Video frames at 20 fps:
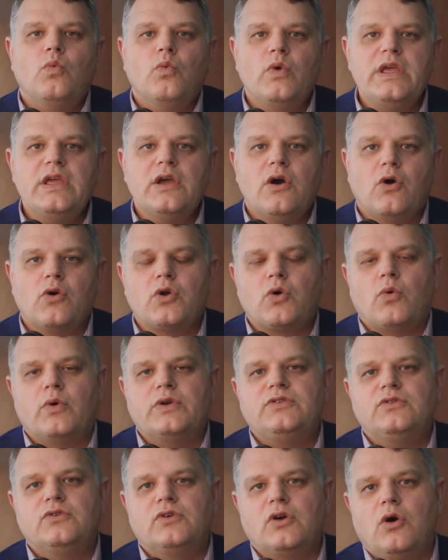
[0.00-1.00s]
we are
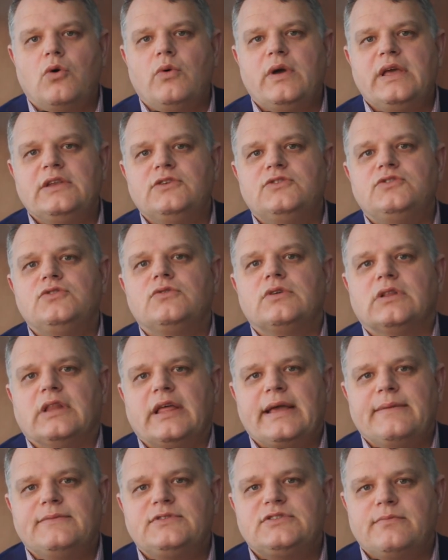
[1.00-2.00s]
going to go into
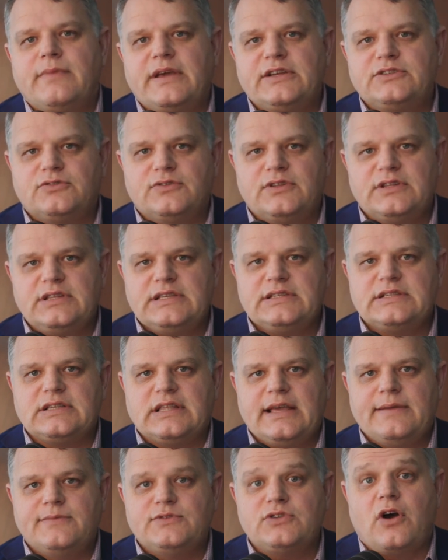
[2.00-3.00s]
claims to make sure that these
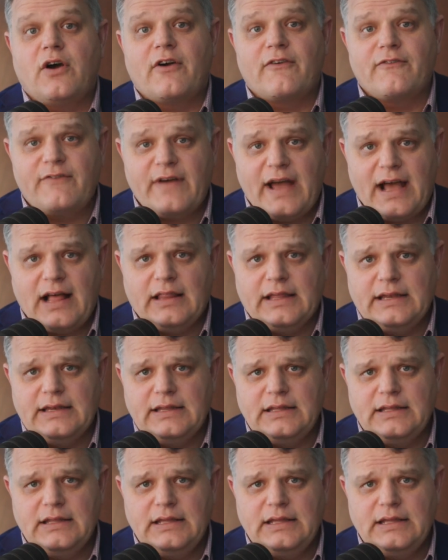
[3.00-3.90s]
claims are valid.